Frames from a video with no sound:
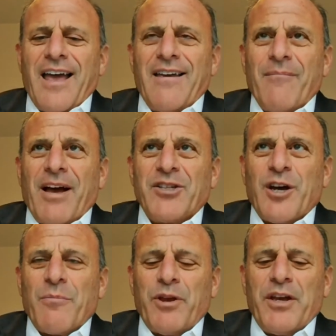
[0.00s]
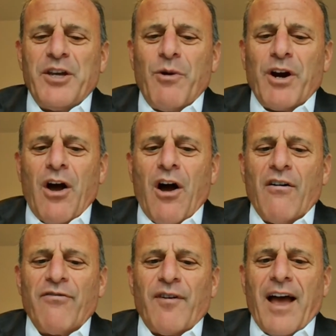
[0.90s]
my son played D1
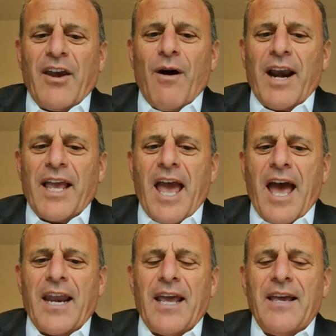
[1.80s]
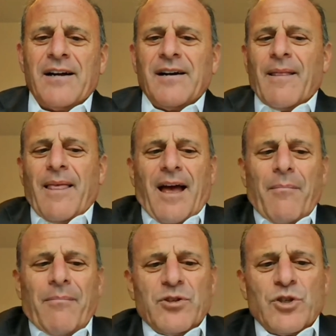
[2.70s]
golf. I know how to caddy. I'm
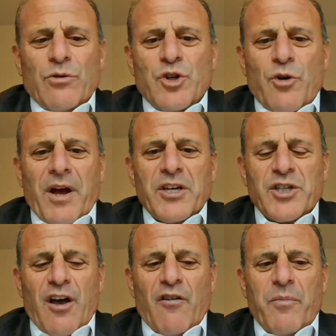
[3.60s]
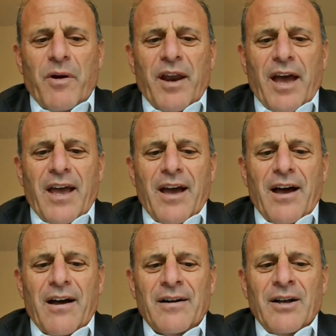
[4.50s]
so myself, but
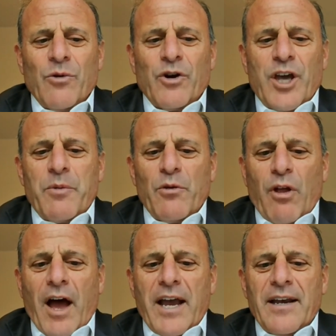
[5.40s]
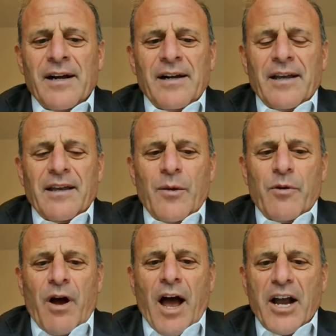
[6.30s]
I will keep you light, keep
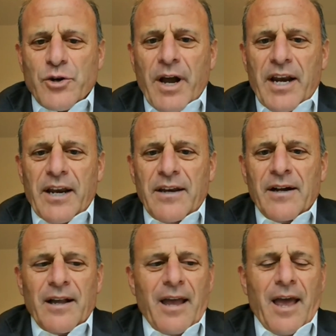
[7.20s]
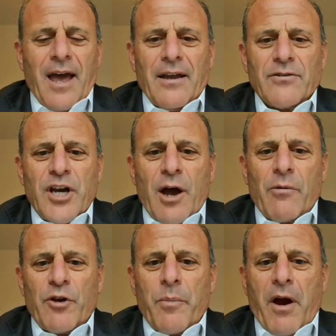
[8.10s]
you hydrated, and chat with
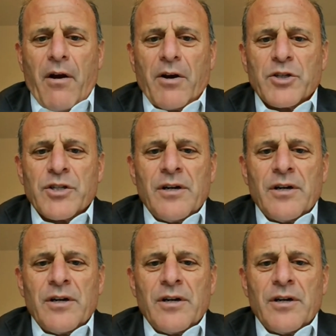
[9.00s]
your parents.